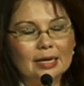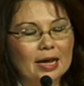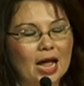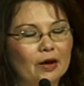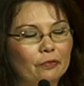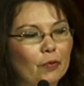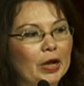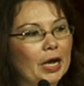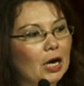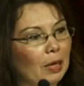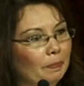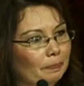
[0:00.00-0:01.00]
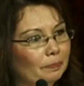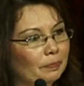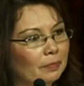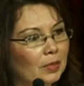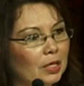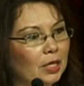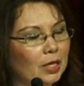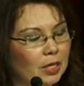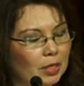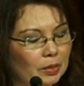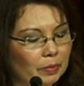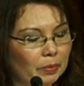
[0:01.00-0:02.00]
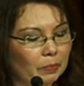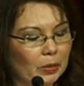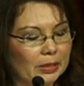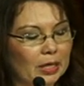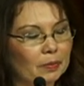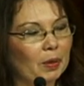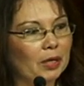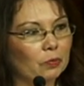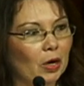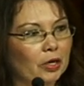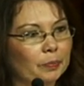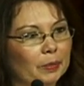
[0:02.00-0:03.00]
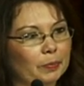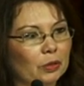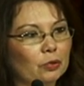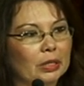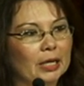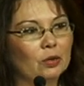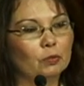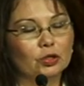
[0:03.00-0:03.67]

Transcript: Halfway up, he was hit by a rocket-propelled grenade,